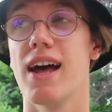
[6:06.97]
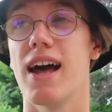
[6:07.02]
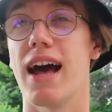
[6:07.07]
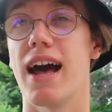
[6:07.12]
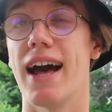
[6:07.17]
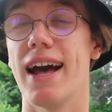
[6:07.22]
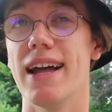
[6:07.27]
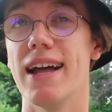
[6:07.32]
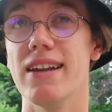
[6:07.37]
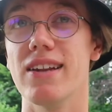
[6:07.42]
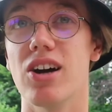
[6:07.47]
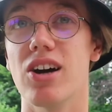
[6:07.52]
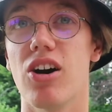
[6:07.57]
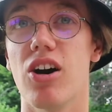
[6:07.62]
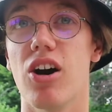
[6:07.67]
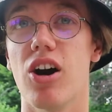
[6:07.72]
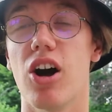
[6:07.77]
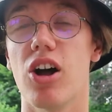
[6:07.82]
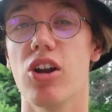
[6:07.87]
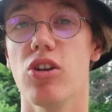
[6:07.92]
And
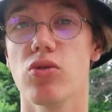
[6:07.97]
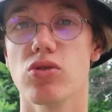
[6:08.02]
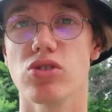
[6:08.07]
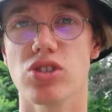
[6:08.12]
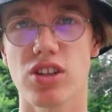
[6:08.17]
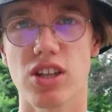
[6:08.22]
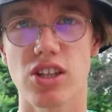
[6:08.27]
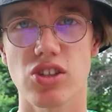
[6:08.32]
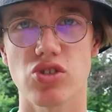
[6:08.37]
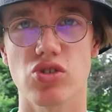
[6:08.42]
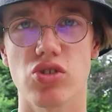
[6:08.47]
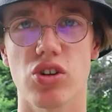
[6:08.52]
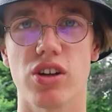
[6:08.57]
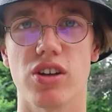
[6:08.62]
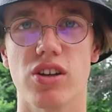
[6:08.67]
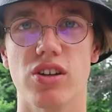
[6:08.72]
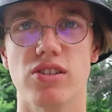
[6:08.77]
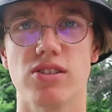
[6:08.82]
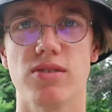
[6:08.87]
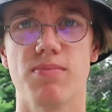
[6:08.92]
I looked at their
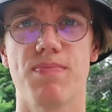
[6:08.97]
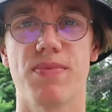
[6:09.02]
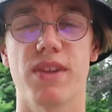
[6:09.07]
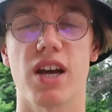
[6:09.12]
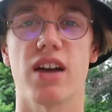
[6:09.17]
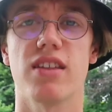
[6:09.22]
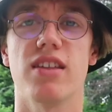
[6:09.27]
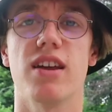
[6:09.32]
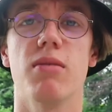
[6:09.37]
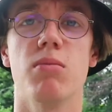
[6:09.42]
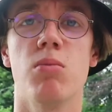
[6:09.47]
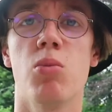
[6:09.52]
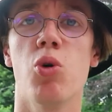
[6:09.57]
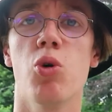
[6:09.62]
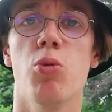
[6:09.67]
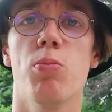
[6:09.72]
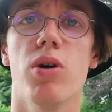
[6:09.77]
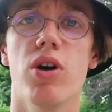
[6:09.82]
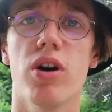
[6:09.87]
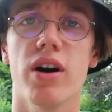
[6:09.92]
strikers. I think
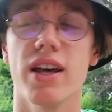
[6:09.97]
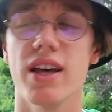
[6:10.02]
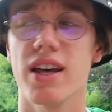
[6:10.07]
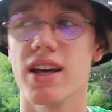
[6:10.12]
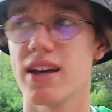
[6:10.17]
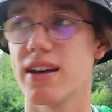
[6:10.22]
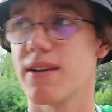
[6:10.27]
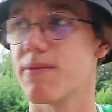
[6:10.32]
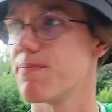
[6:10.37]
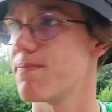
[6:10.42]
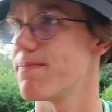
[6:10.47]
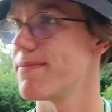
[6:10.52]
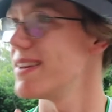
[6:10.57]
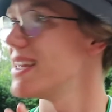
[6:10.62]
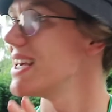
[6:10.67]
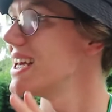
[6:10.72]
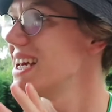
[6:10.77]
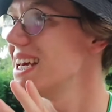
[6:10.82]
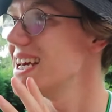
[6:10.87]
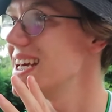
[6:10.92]
Maupay
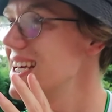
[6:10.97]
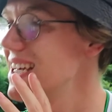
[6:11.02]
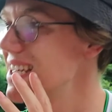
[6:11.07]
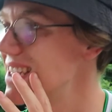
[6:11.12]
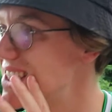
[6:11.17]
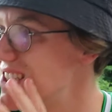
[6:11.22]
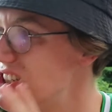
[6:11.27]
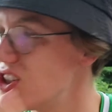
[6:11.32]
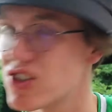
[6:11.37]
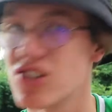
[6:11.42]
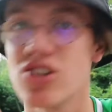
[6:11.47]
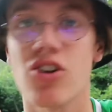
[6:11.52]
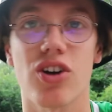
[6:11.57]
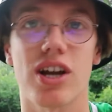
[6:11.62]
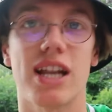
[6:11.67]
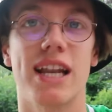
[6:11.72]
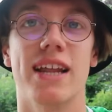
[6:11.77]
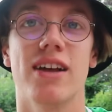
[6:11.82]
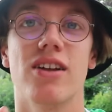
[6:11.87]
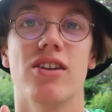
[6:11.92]
is just not
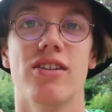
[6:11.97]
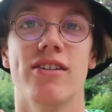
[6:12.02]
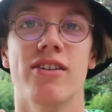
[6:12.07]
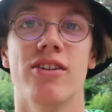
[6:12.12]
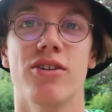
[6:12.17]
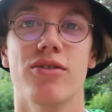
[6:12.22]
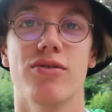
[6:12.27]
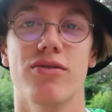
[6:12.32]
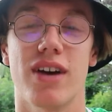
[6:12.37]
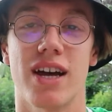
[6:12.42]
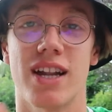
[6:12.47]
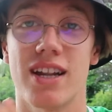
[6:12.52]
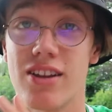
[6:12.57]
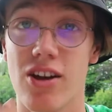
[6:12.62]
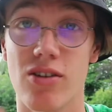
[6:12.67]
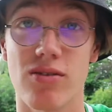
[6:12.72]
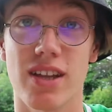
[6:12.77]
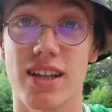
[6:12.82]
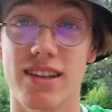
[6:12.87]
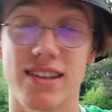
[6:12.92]
clinical enough, and I
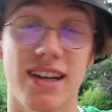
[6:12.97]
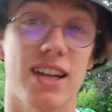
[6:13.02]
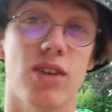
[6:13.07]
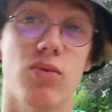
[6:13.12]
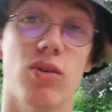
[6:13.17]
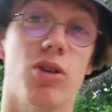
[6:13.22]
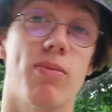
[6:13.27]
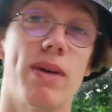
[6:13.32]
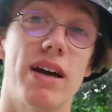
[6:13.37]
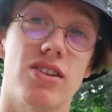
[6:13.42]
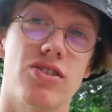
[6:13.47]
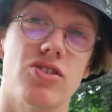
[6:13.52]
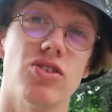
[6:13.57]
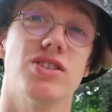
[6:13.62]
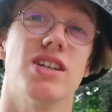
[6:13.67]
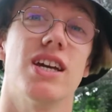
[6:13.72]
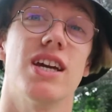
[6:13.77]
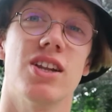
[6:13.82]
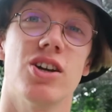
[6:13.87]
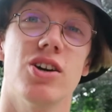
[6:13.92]
don't think Danny Welbeck does
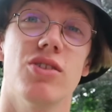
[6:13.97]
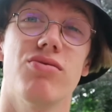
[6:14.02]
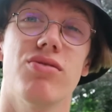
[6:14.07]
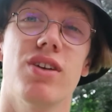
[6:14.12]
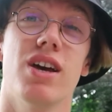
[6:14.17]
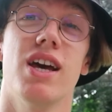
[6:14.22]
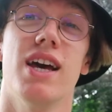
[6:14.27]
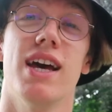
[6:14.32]
it enough.